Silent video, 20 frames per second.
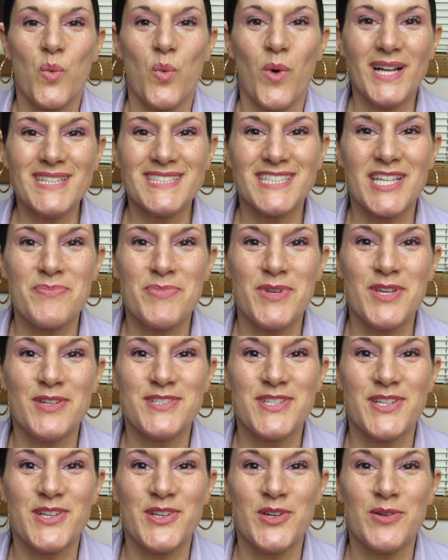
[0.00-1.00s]
What's up
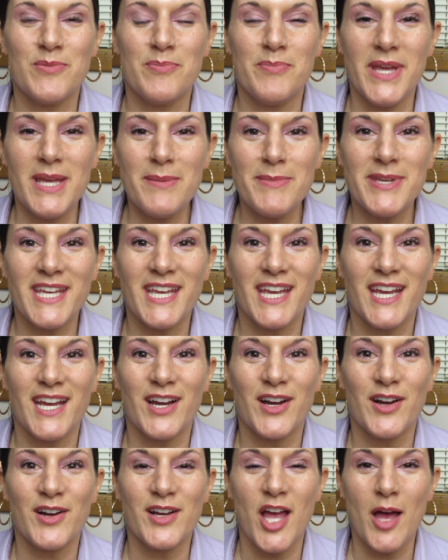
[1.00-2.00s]
YouTube? Mimi
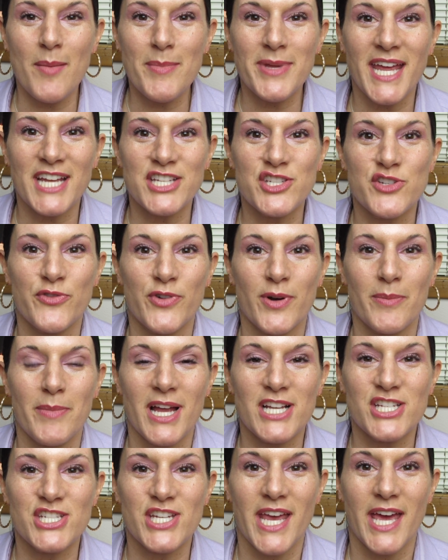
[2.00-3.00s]
here, coming at you from
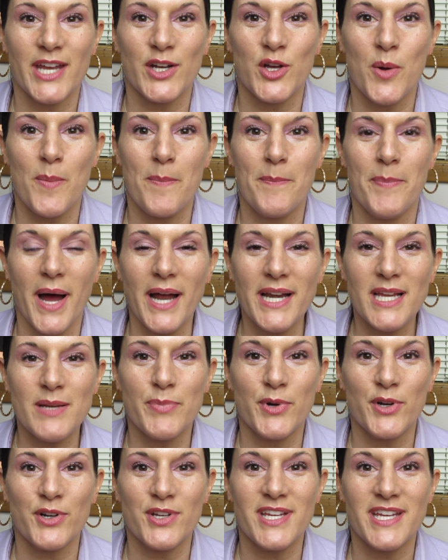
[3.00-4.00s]
my channel, Bunny
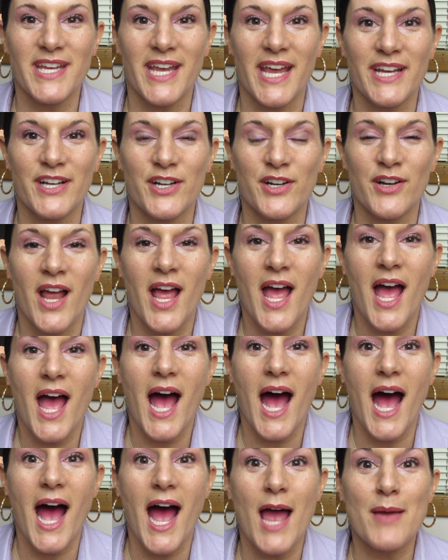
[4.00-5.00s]
Birdy Gator.
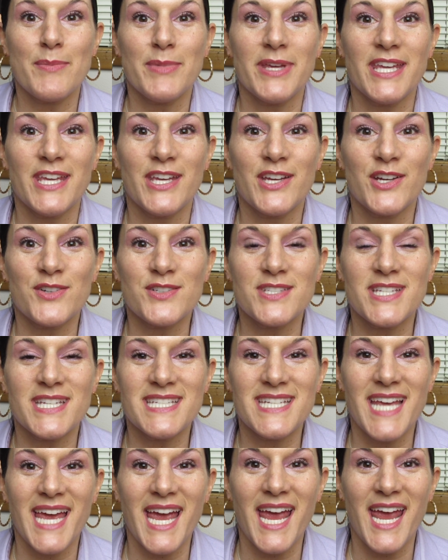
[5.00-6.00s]
I'm here
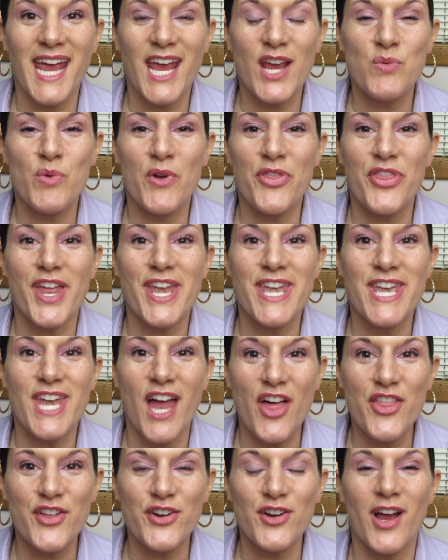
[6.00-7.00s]
today with
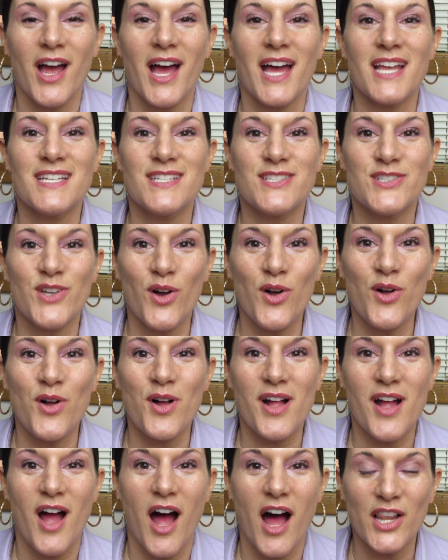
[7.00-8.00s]
another
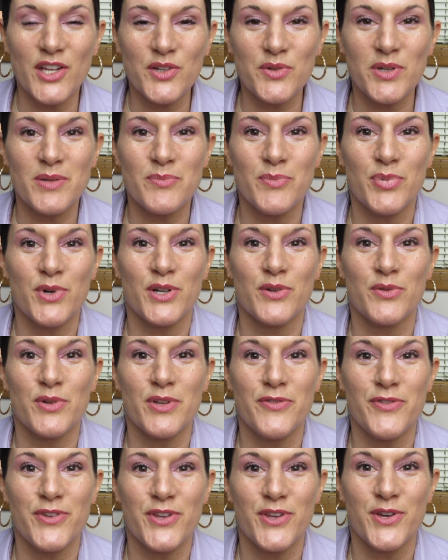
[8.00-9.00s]
adult coloring book
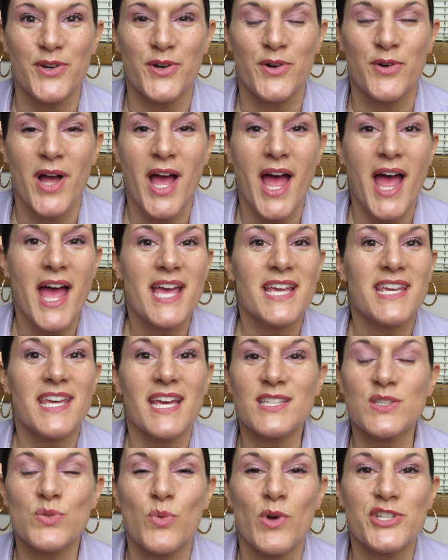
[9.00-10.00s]
review.
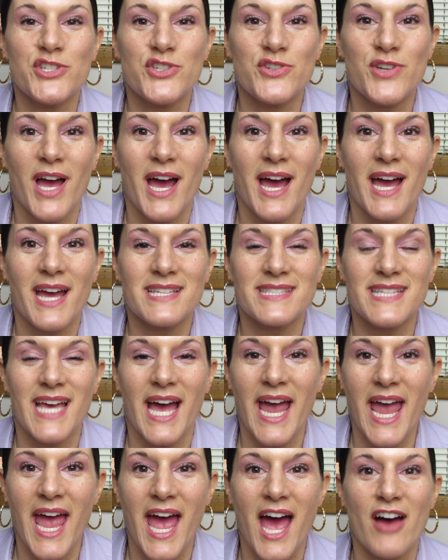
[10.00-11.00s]
Guess what you guys,
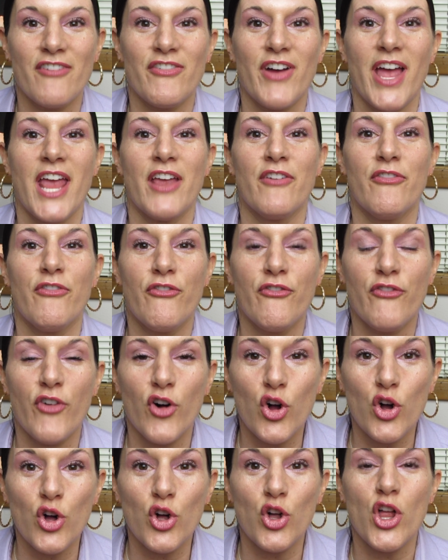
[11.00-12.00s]
I have a
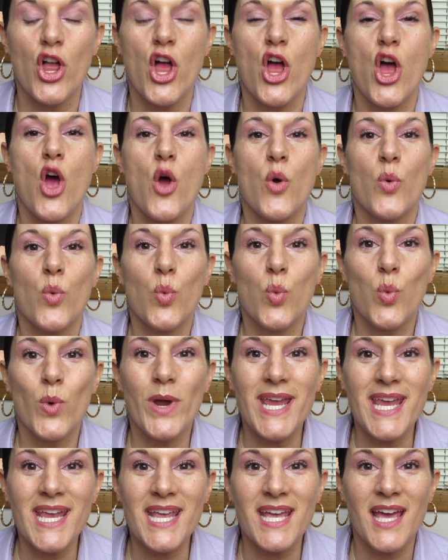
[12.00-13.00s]
full
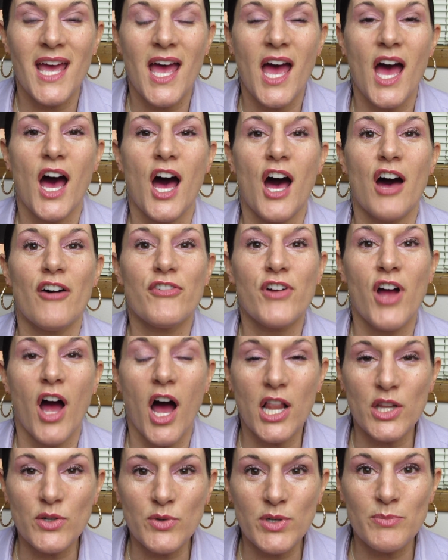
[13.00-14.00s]
week of
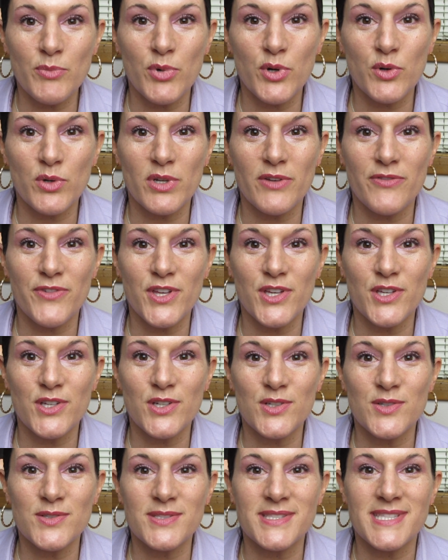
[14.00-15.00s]
coloring book
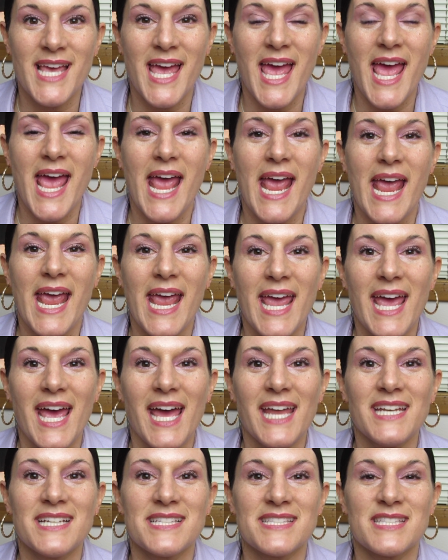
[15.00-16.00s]
reviews
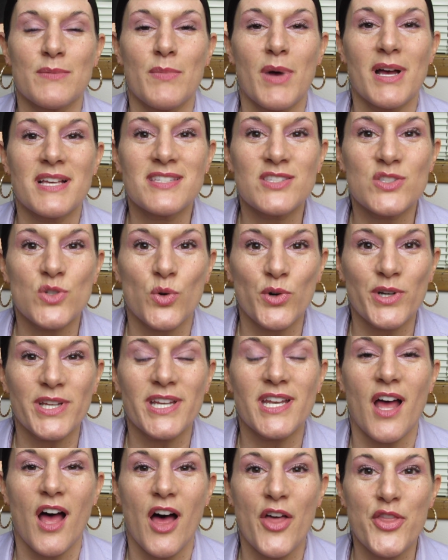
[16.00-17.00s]
and some
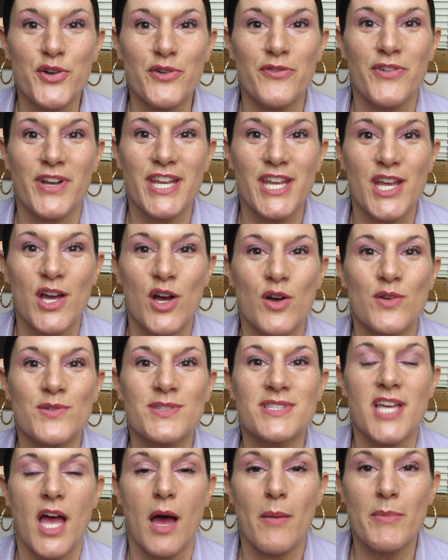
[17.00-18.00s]
assorted other
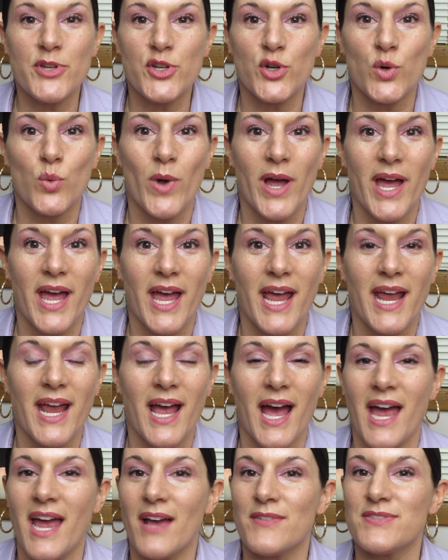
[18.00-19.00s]
videos coming your
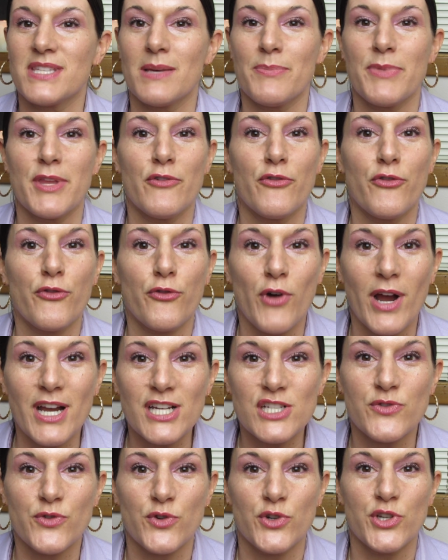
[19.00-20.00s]
way. I have something
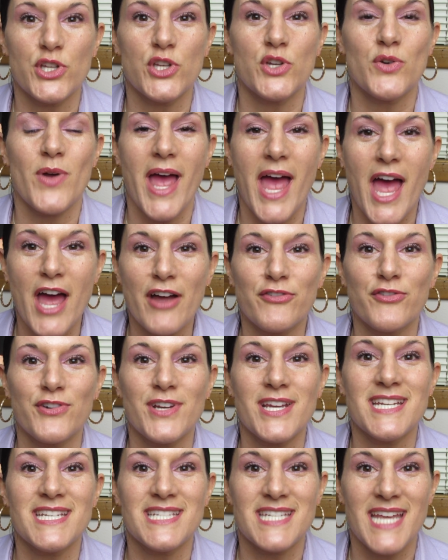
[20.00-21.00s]
fresh for you
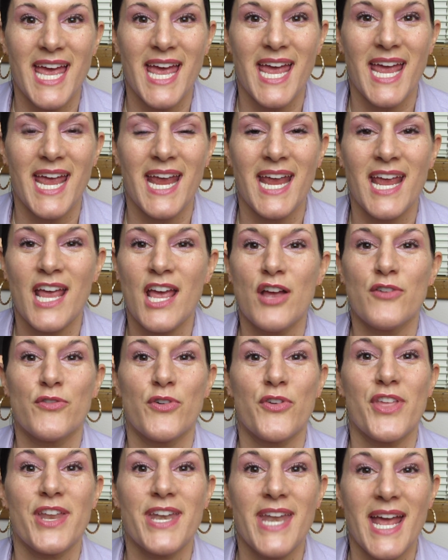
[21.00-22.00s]
every day
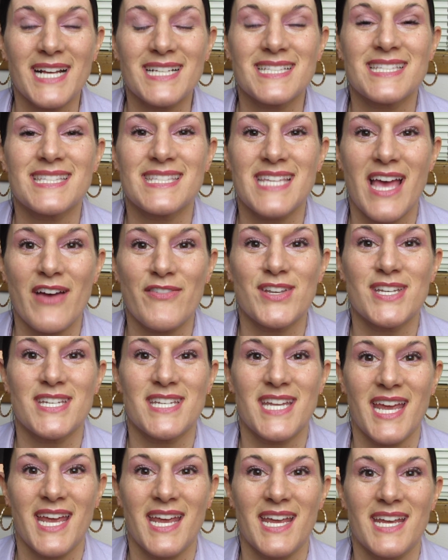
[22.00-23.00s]
for the next seven
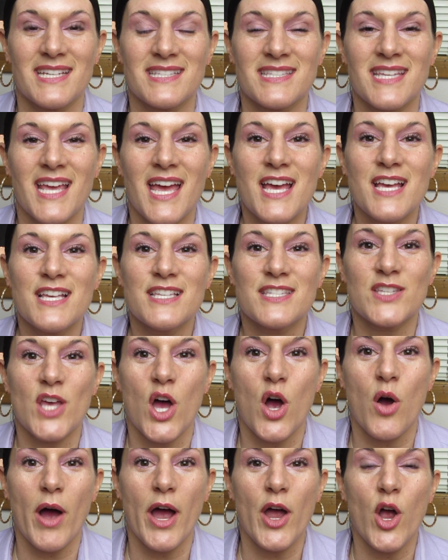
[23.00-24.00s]
days.
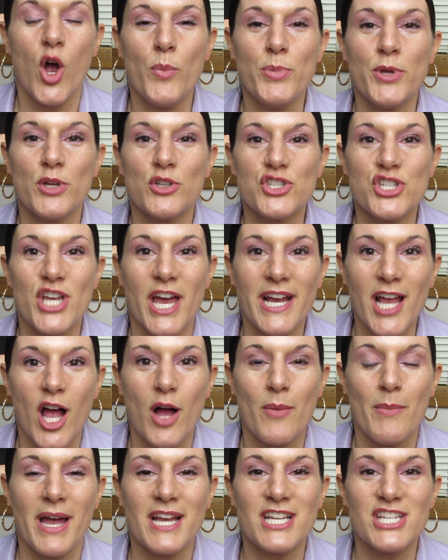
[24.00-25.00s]
So I hope you'll check
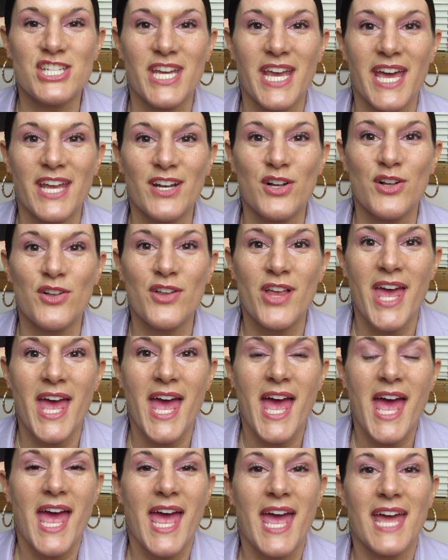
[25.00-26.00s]
out my channel
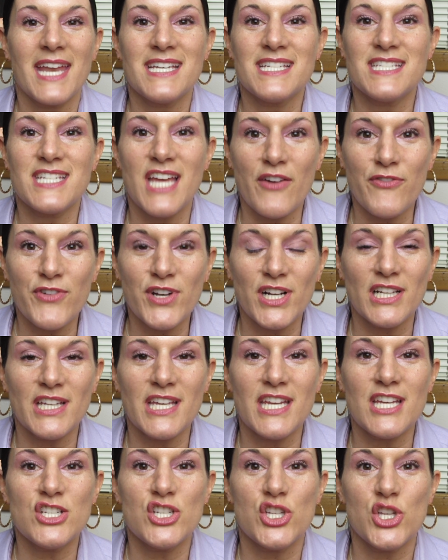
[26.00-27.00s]
and
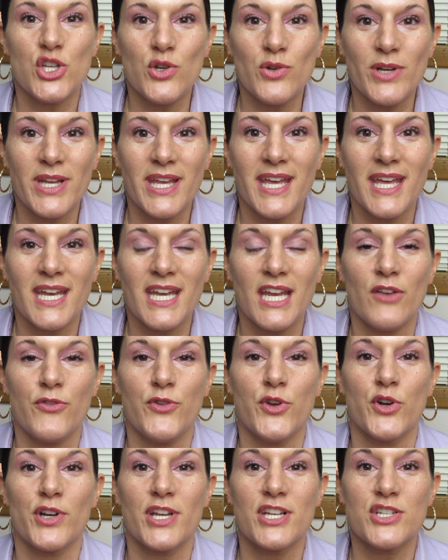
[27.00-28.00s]
definitely tune in if
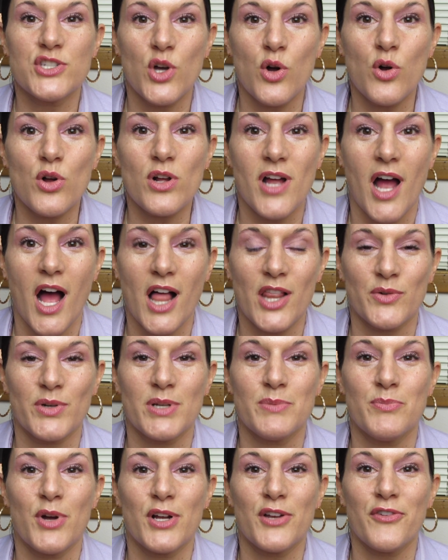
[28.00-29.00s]
you're an adult
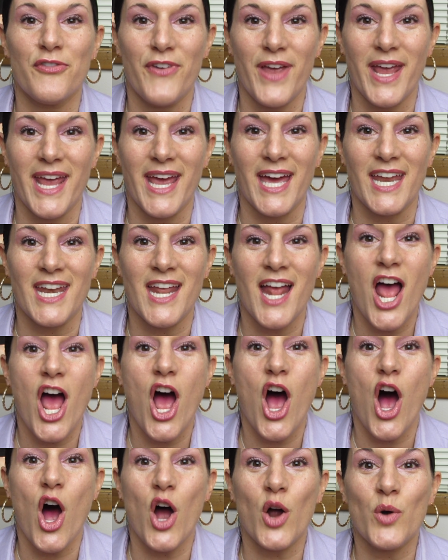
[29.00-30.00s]
coloring book fan.
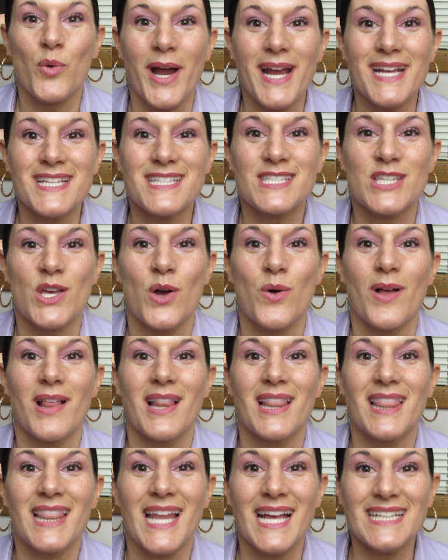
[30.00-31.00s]
All right, so
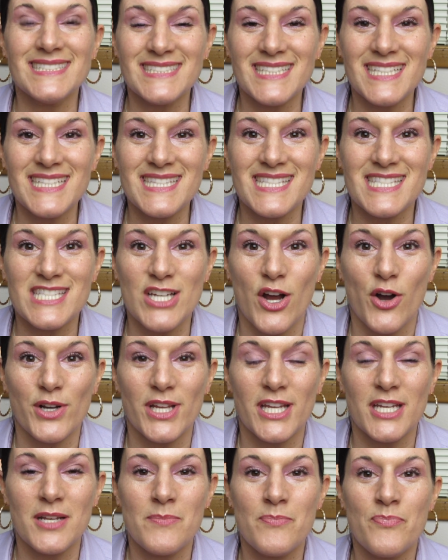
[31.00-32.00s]
let's get
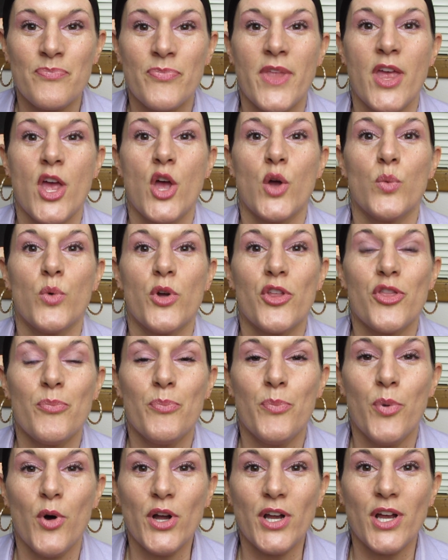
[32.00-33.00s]
started
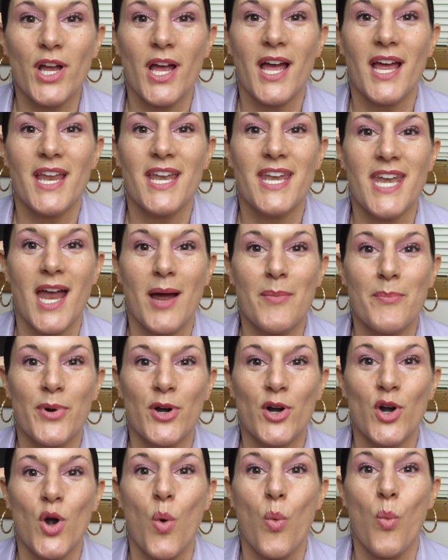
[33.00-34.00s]
with book
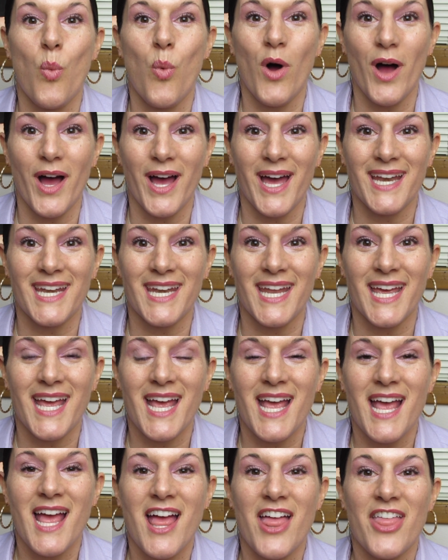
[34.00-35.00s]
number one
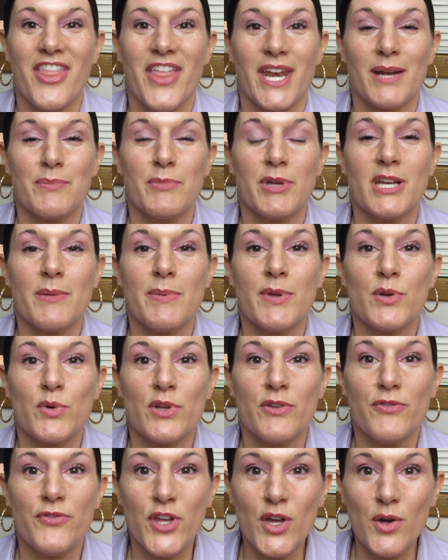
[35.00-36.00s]
that I'm going to be
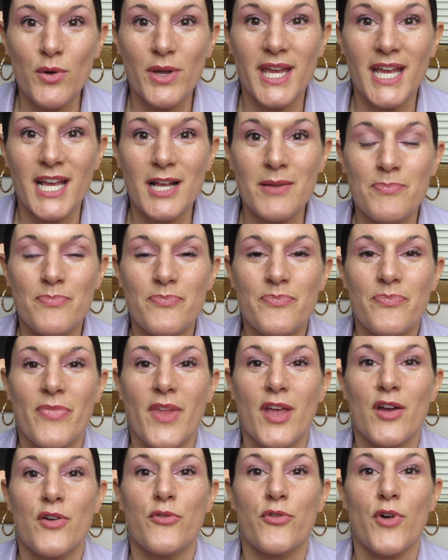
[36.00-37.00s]
reviewing
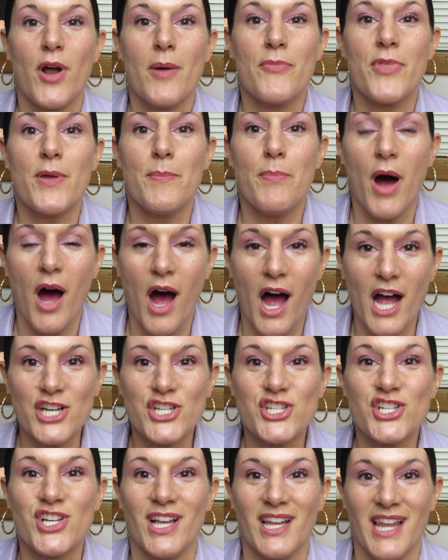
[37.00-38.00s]
from the
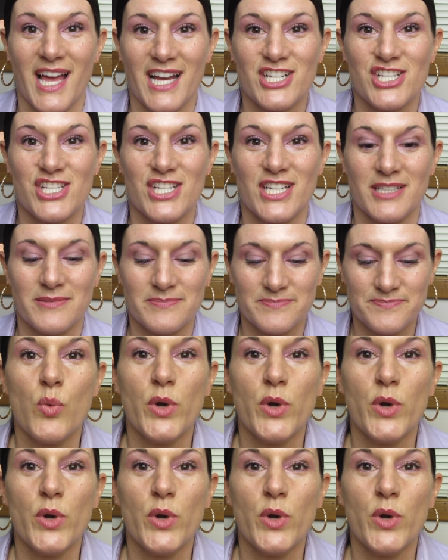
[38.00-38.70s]
Posh collection.